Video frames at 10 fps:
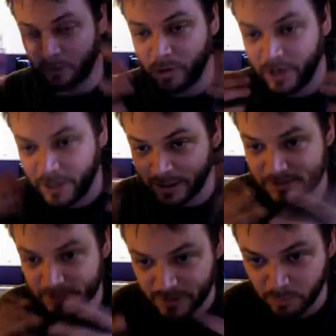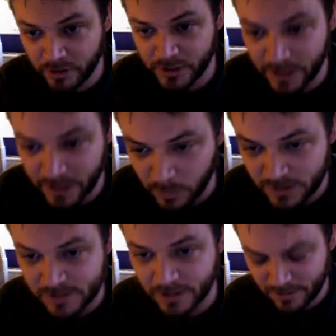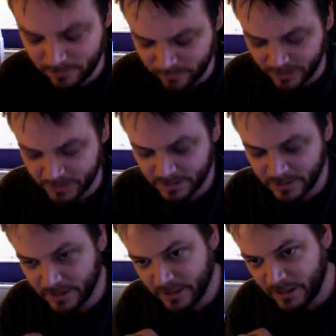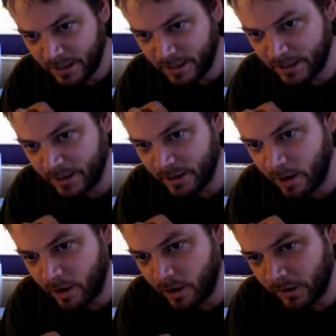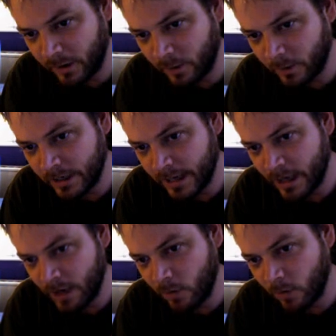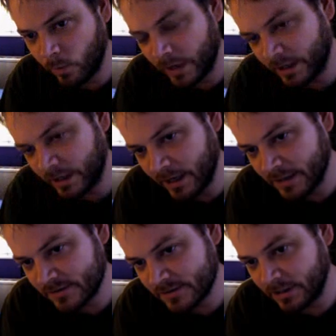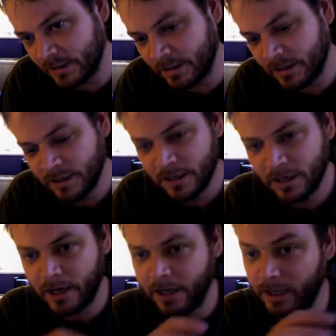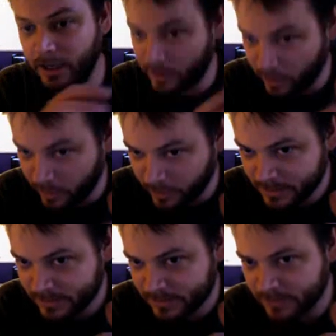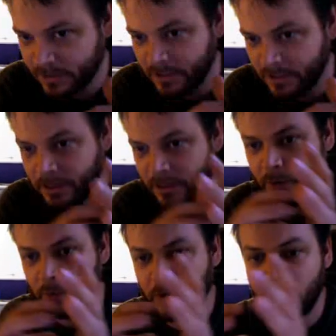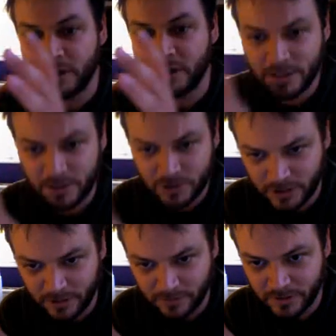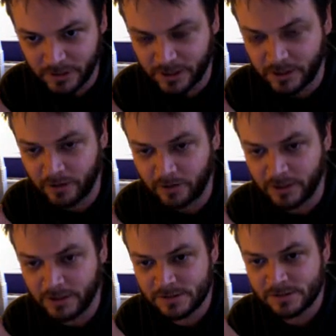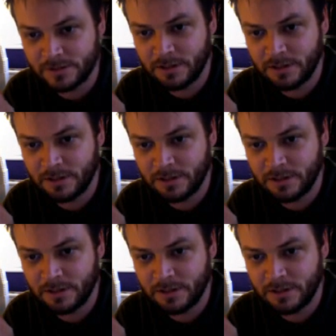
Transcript: brains in the pre-linguistic infant are now recognizing an occurrence, a repetition of the occurrence,